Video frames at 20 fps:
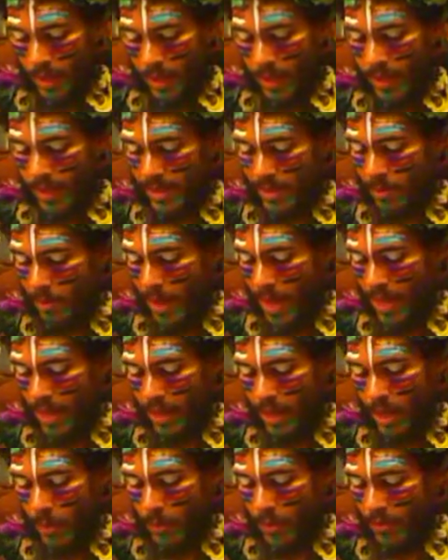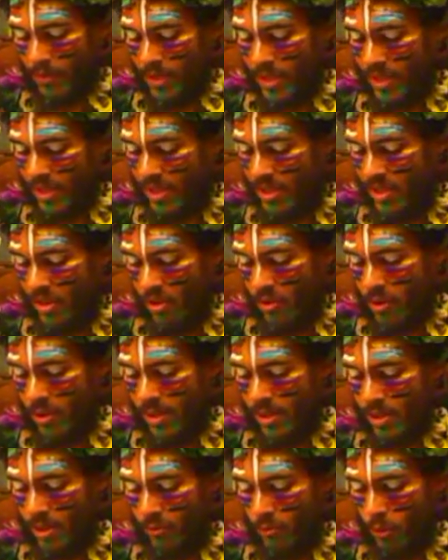It is made up of a
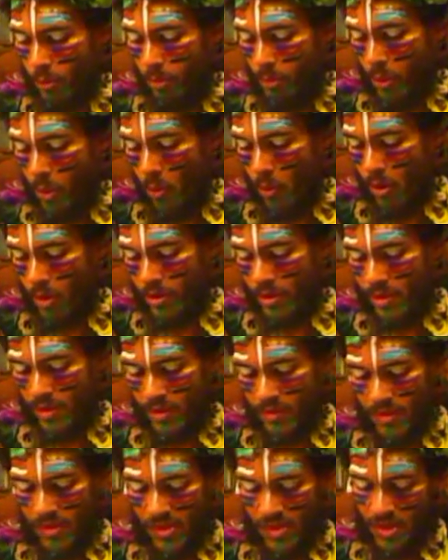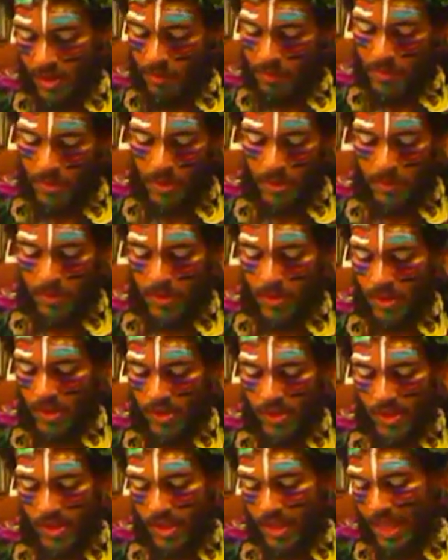series of reports of symptoms and
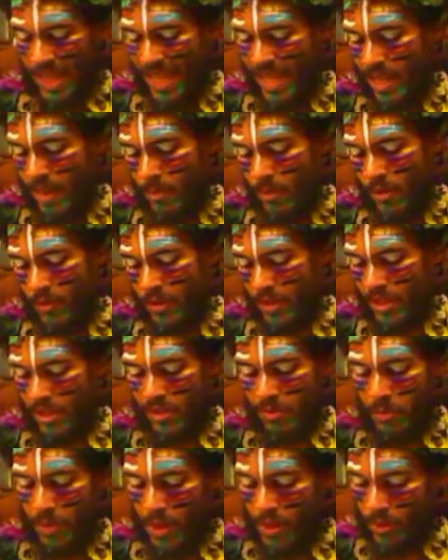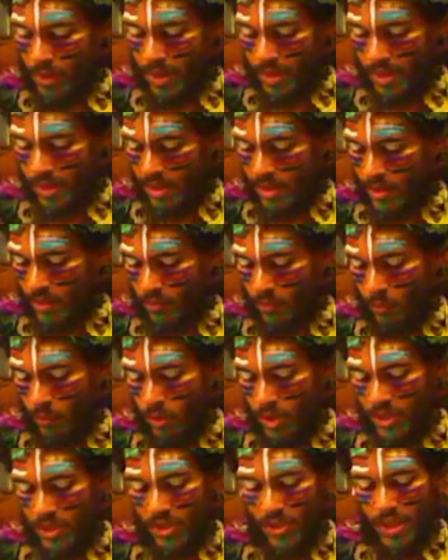a scheme of experiences from
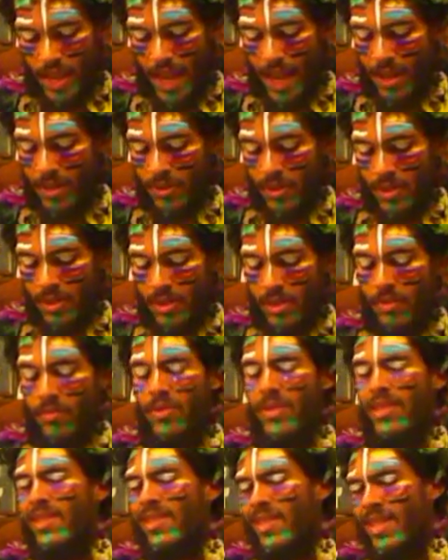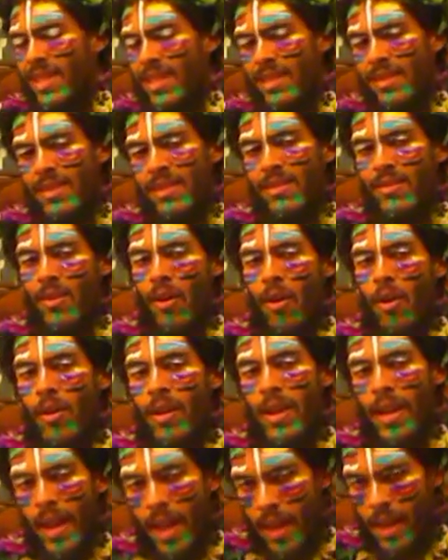which thousands of diseases are
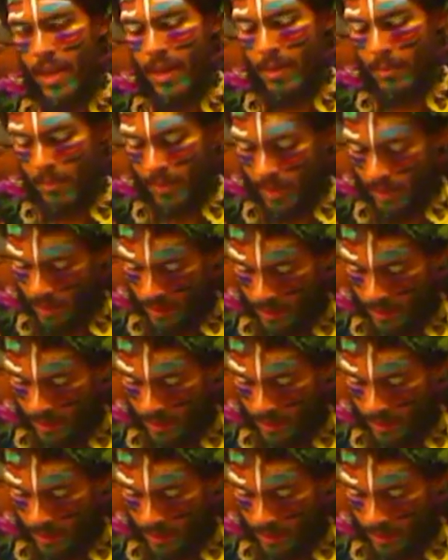named.